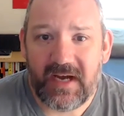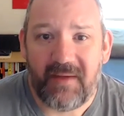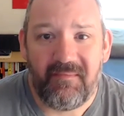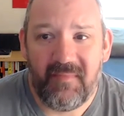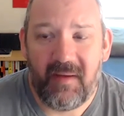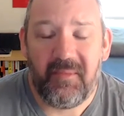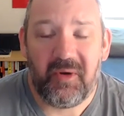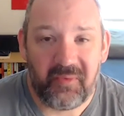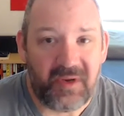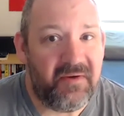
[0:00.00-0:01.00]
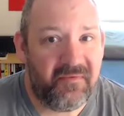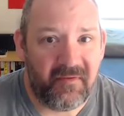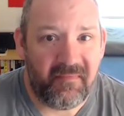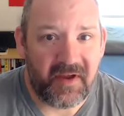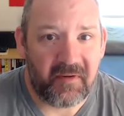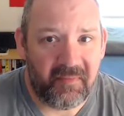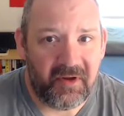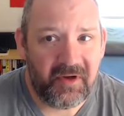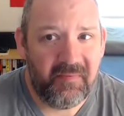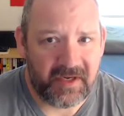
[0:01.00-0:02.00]
I'm going to read from their
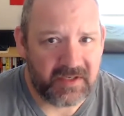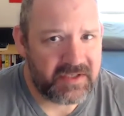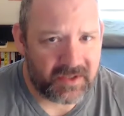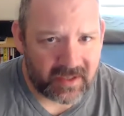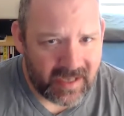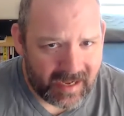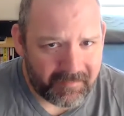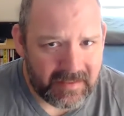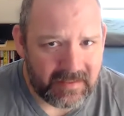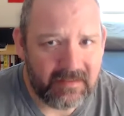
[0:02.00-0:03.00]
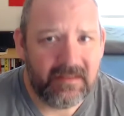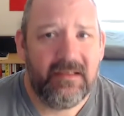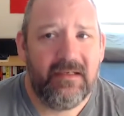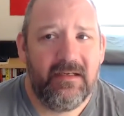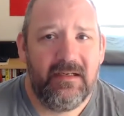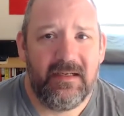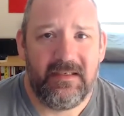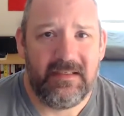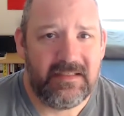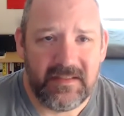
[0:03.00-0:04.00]
book, but it's her copy
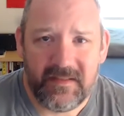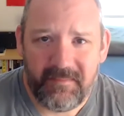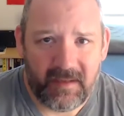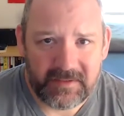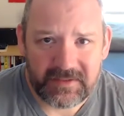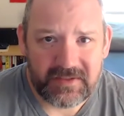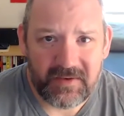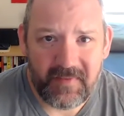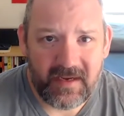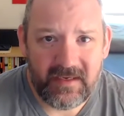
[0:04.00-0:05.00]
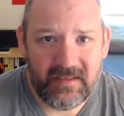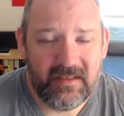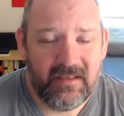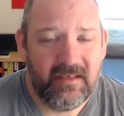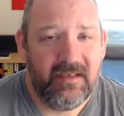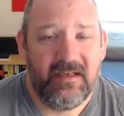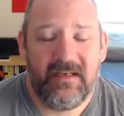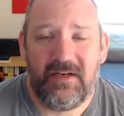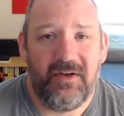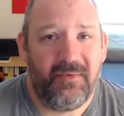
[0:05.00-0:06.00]
and it's in the public domain.
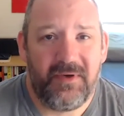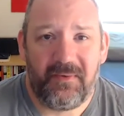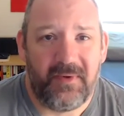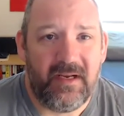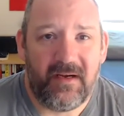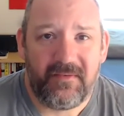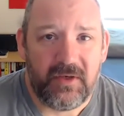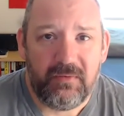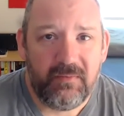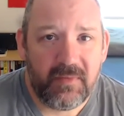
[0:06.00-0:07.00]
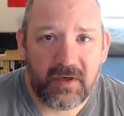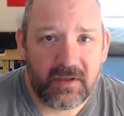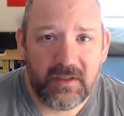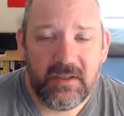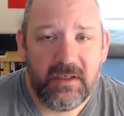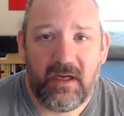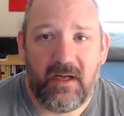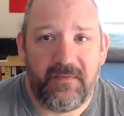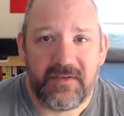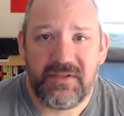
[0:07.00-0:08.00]
I don't want to read off Gutenberg
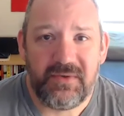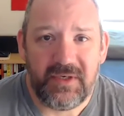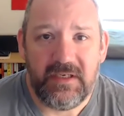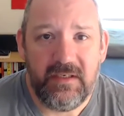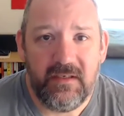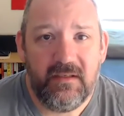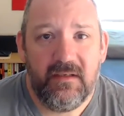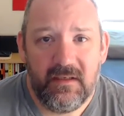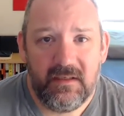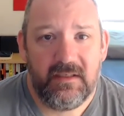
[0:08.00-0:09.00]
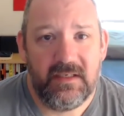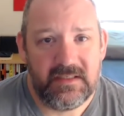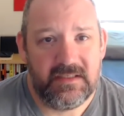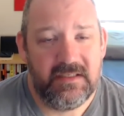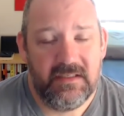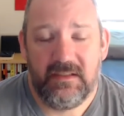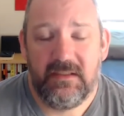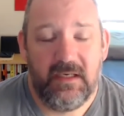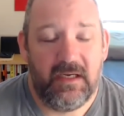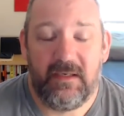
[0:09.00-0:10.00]
on the screen because
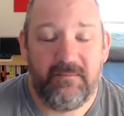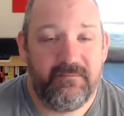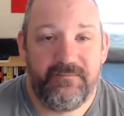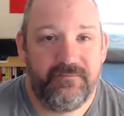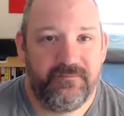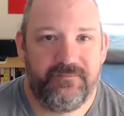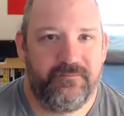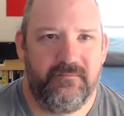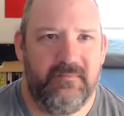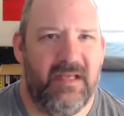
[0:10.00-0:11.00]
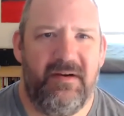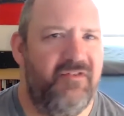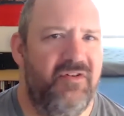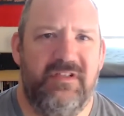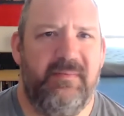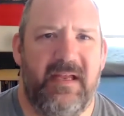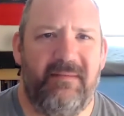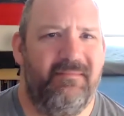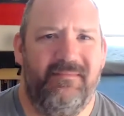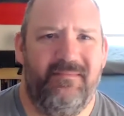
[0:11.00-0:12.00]
I don't have to
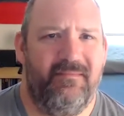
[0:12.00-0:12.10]
explain.